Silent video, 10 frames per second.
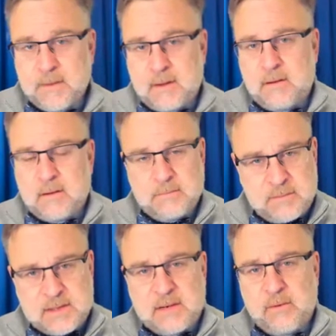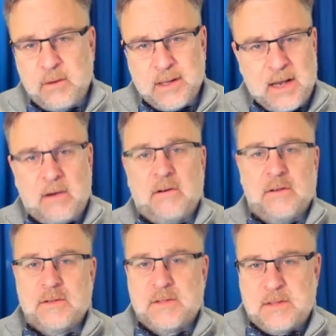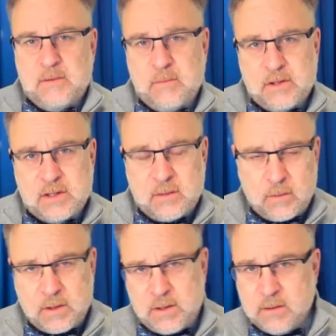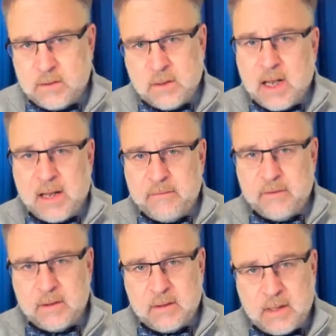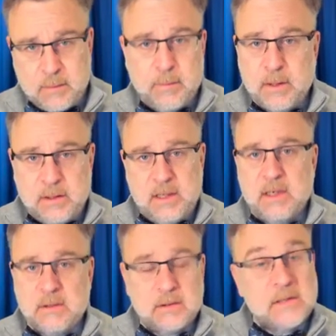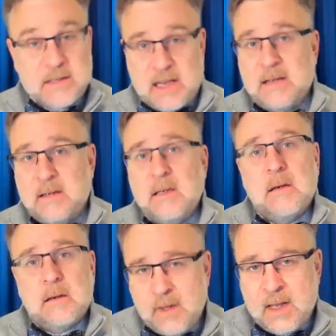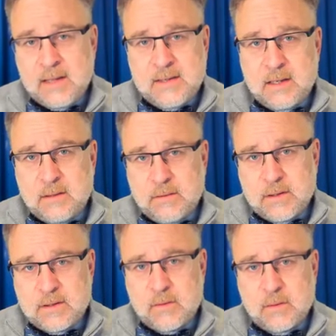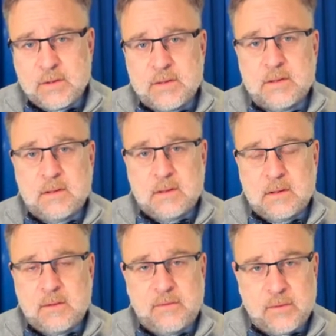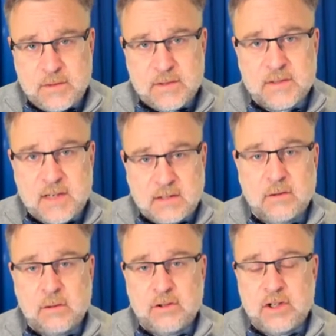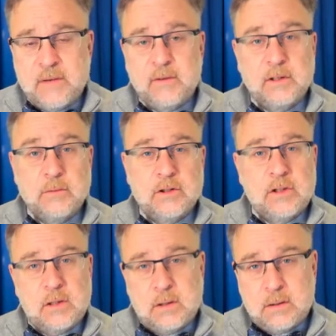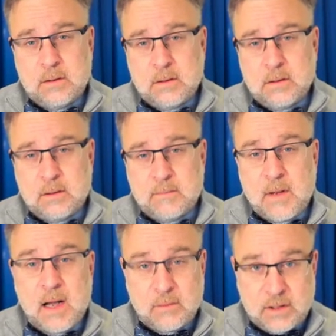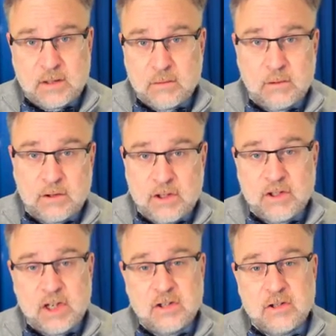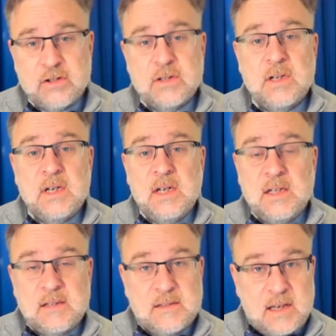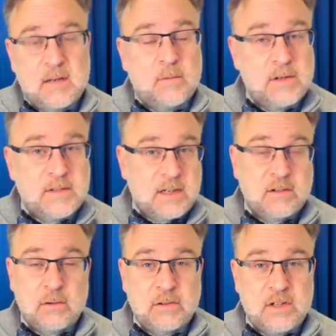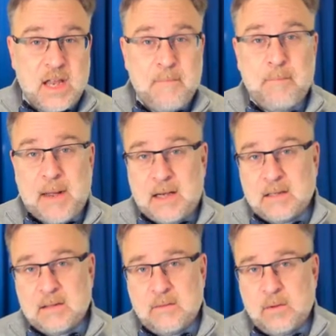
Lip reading: There are several areas in which I want you to have capability and understanding at the end of this course. The first is technology evolution, how technology changes. The second one is technology impact.